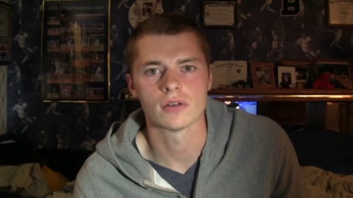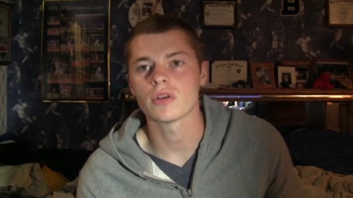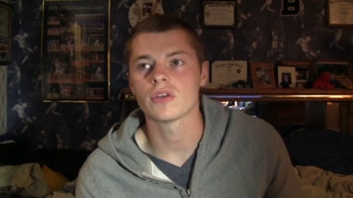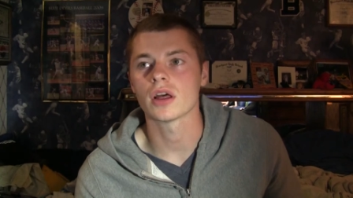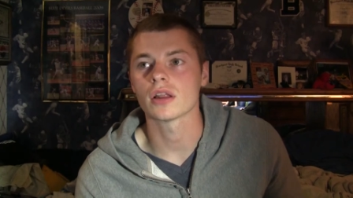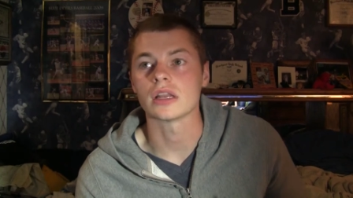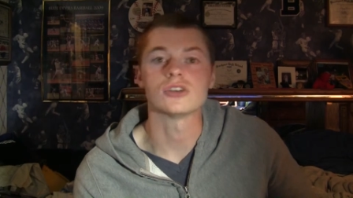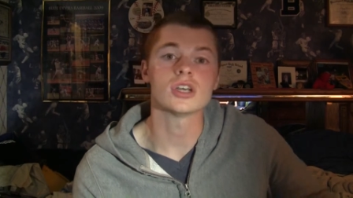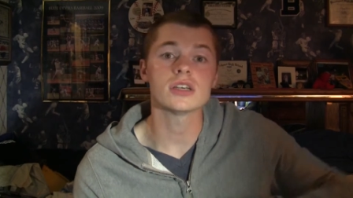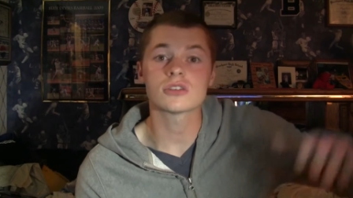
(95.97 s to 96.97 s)
Always yelling,
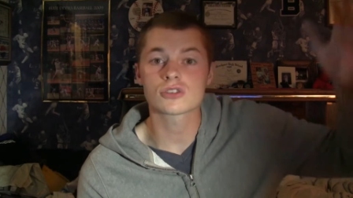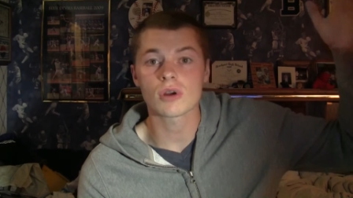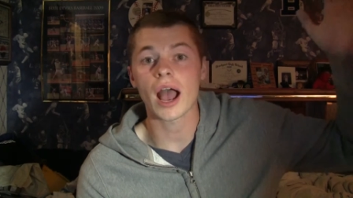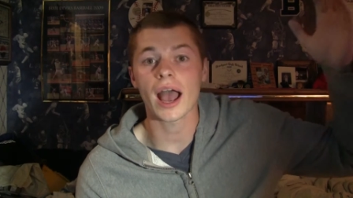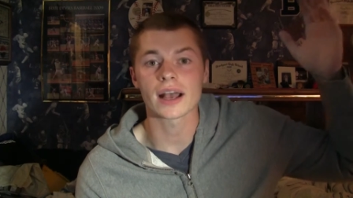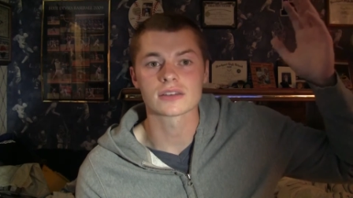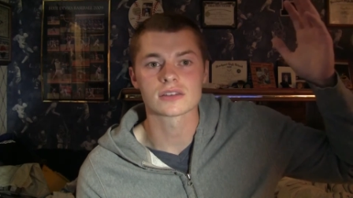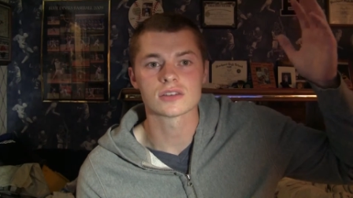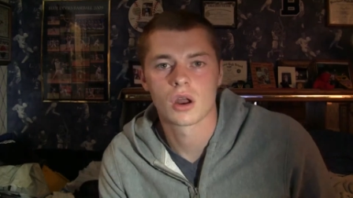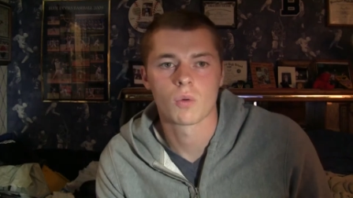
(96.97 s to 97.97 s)
Jesus Christ!
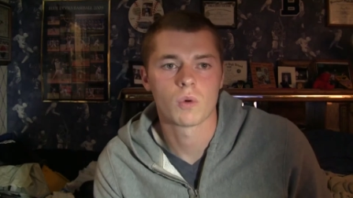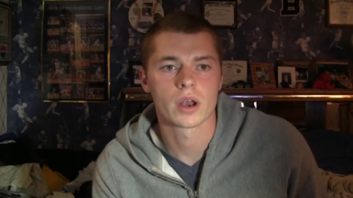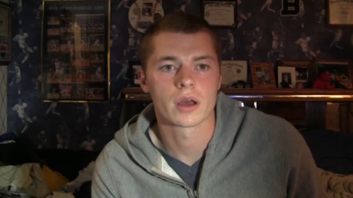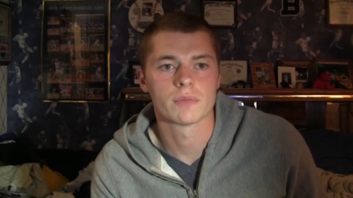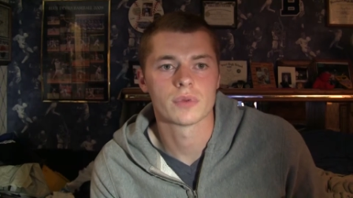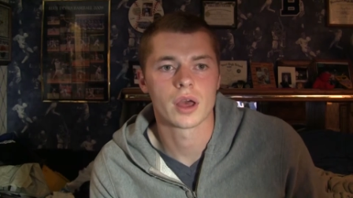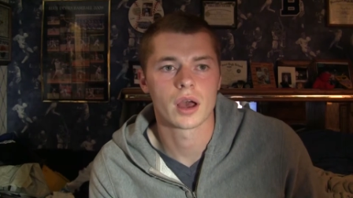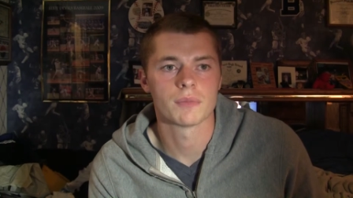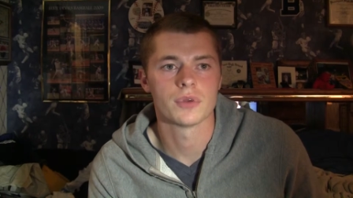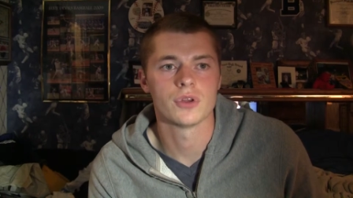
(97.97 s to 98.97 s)
When
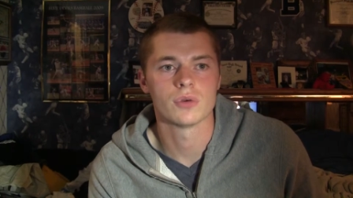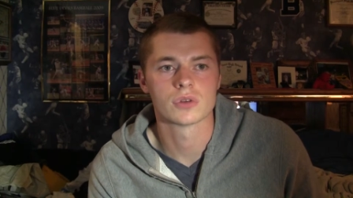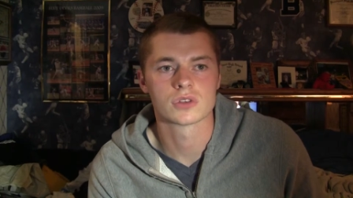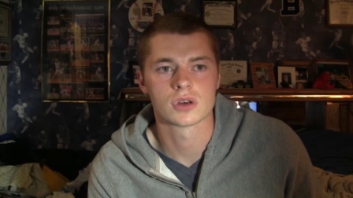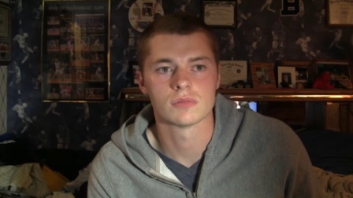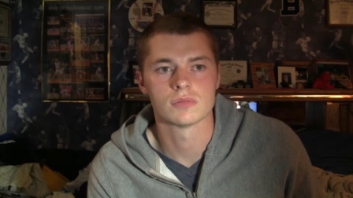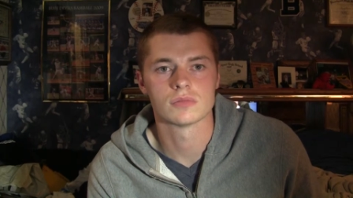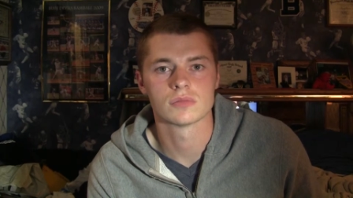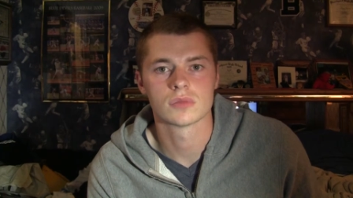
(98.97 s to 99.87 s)
I'm doing something